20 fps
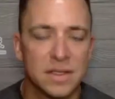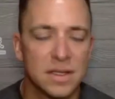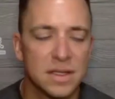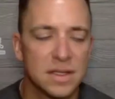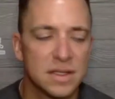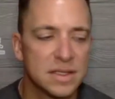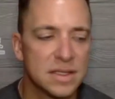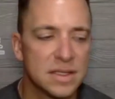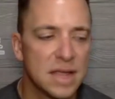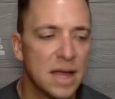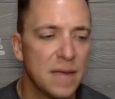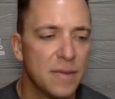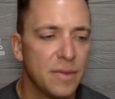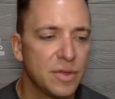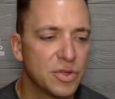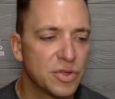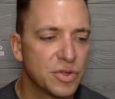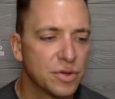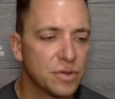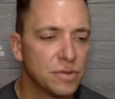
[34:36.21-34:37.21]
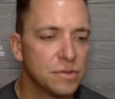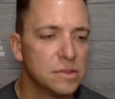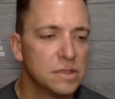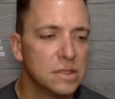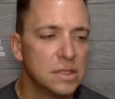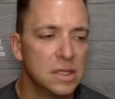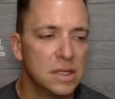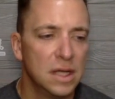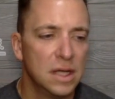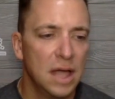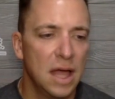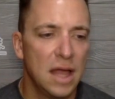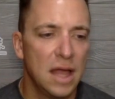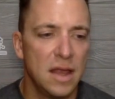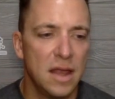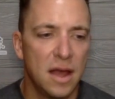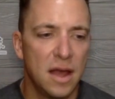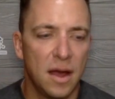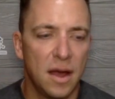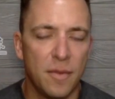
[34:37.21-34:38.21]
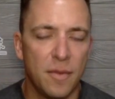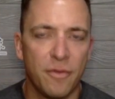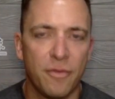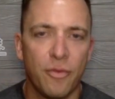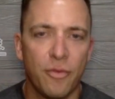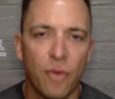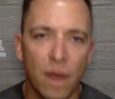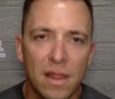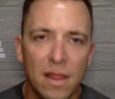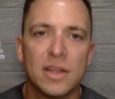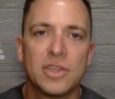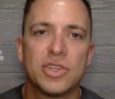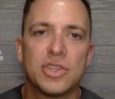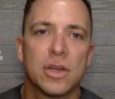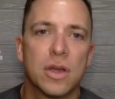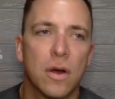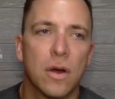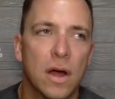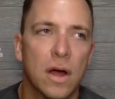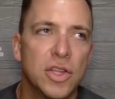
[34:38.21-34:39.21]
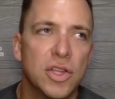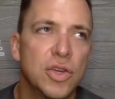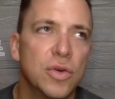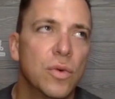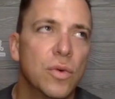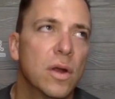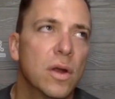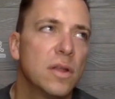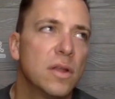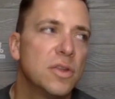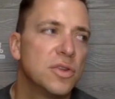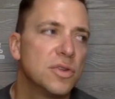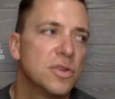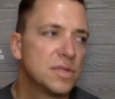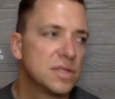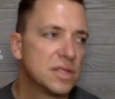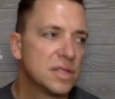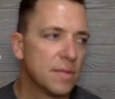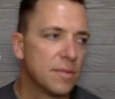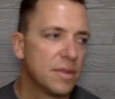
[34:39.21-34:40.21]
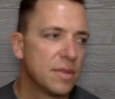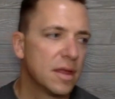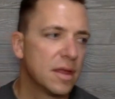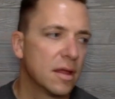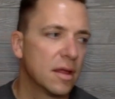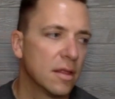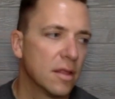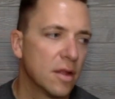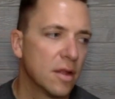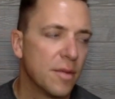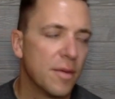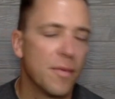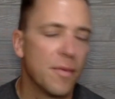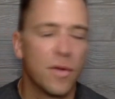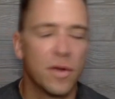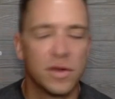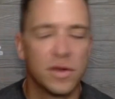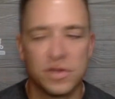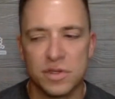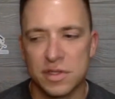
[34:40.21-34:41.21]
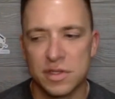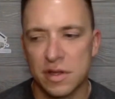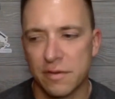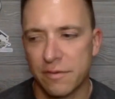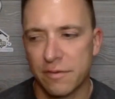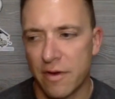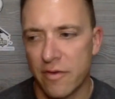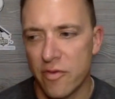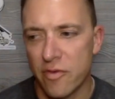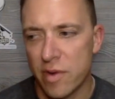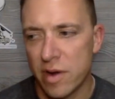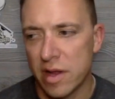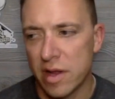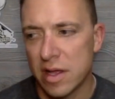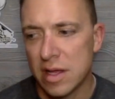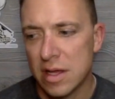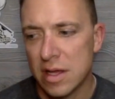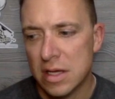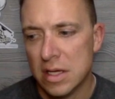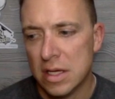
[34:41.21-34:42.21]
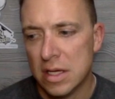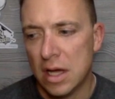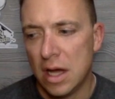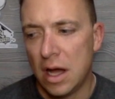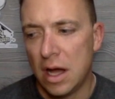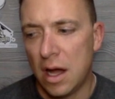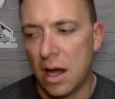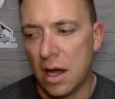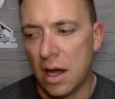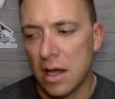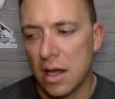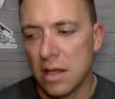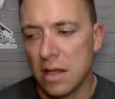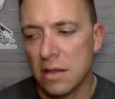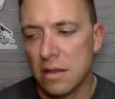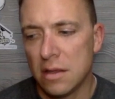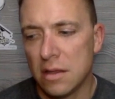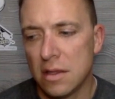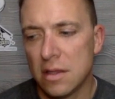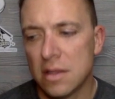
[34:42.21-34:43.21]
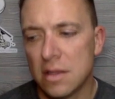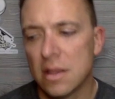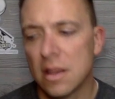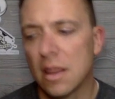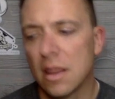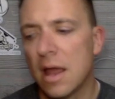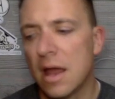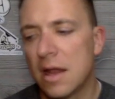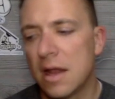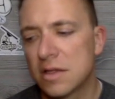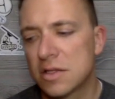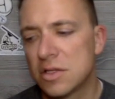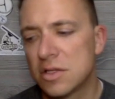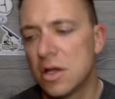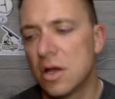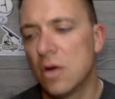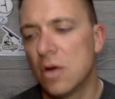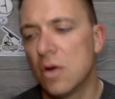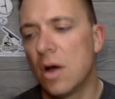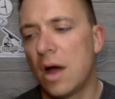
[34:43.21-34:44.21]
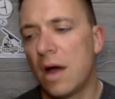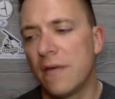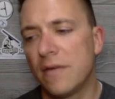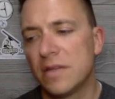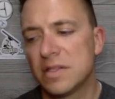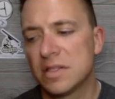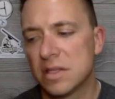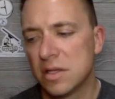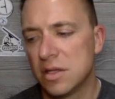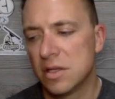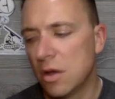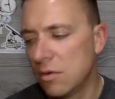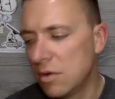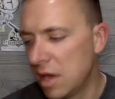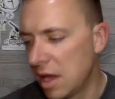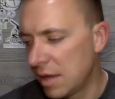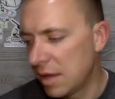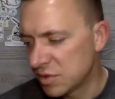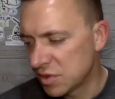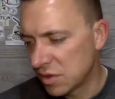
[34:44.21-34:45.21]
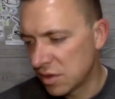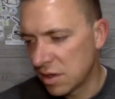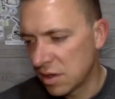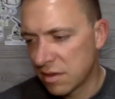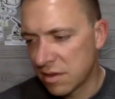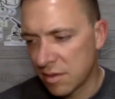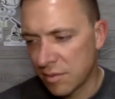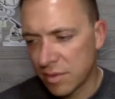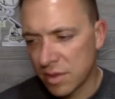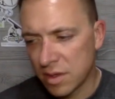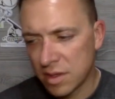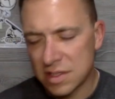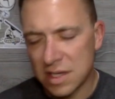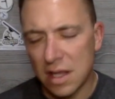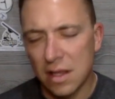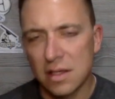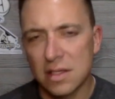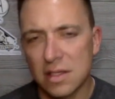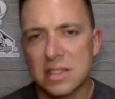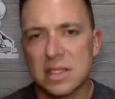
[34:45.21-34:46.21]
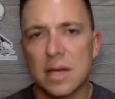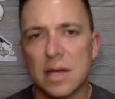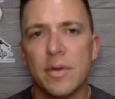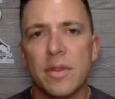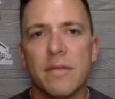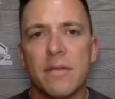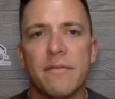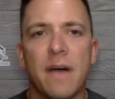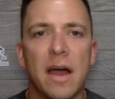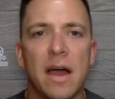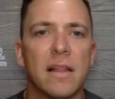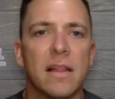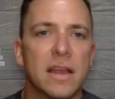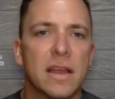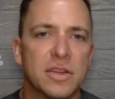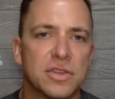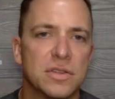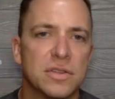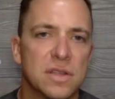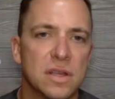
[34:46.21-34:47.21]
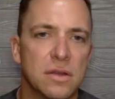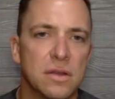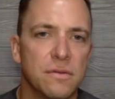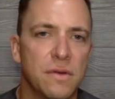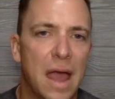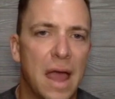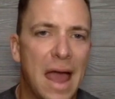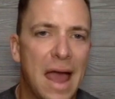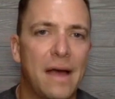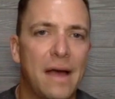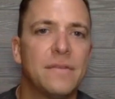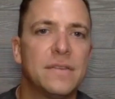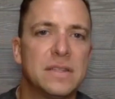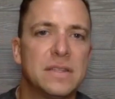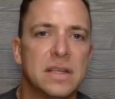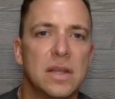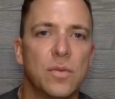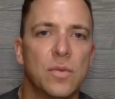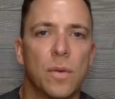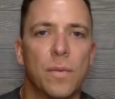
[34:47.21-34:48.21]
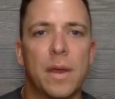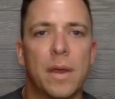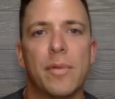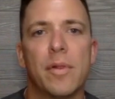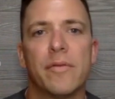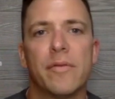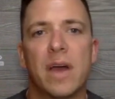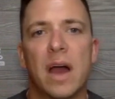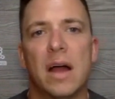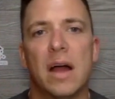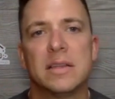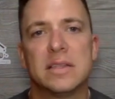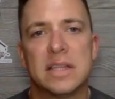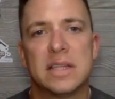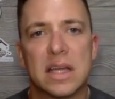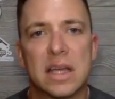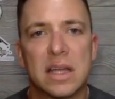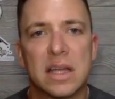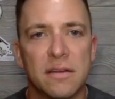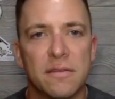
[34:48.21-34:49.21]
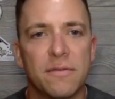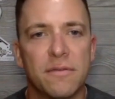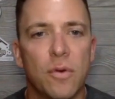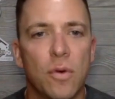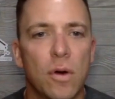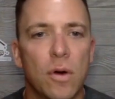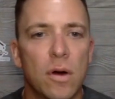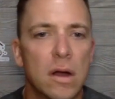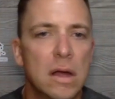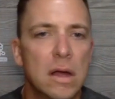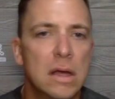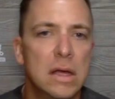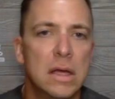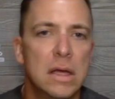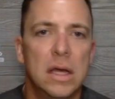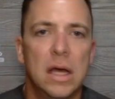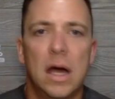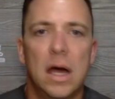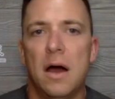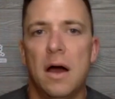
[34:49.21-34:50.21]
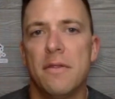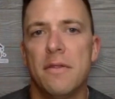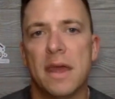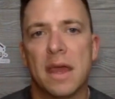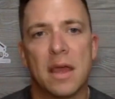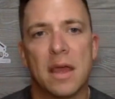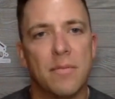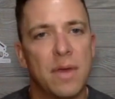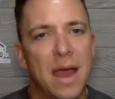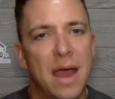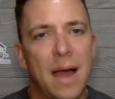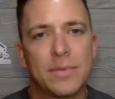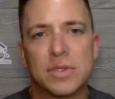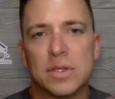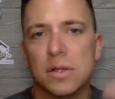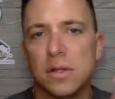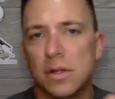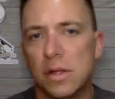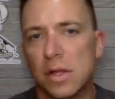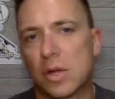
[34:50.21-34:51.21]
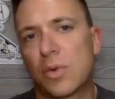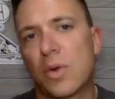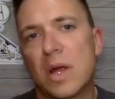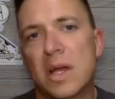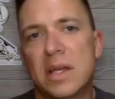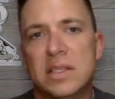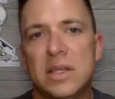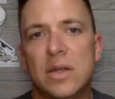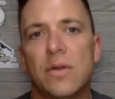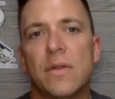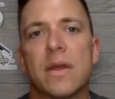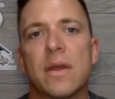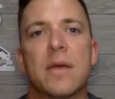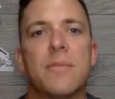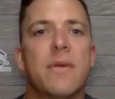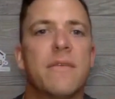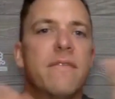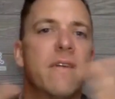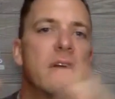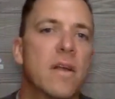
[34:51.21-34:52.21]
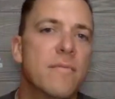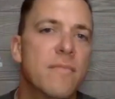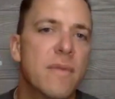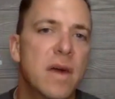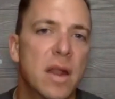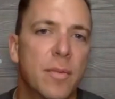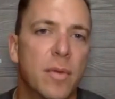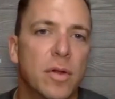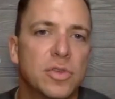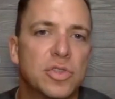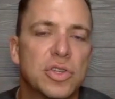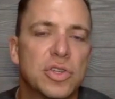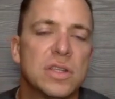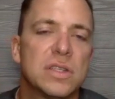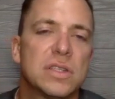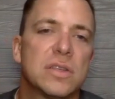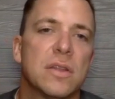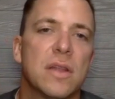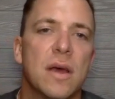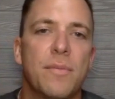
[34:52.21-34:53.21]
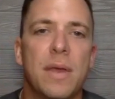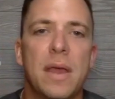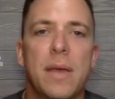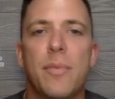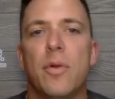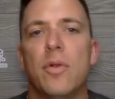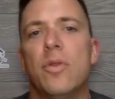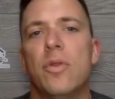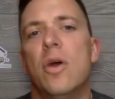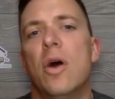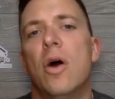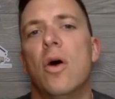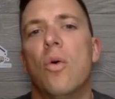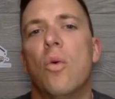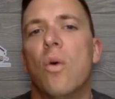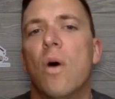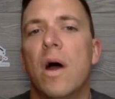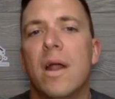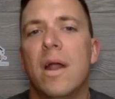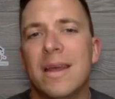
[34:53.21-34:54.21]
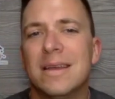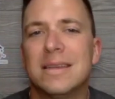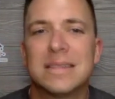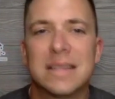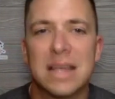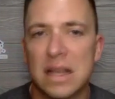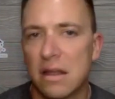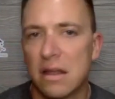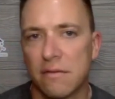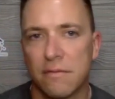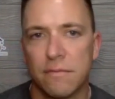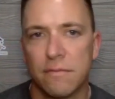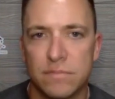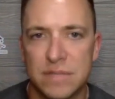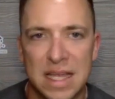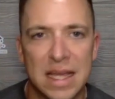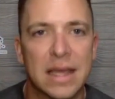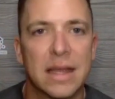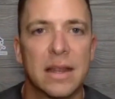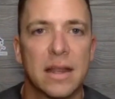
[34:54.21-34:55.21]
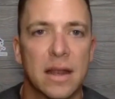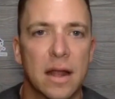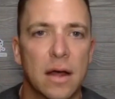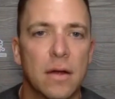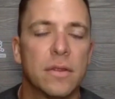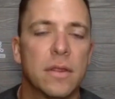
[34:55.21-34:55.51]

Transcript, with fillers: it's sad but true. And uh, before I let you go, I do want to do something a little bit more interesting for everybody. Uh, let us know obviously no names or anything but tell us some of the violations that you have seen where people have gotten ticketed for uh, they can be absolutely crazy or they can be very minimal just so that people know what is getting ticketed out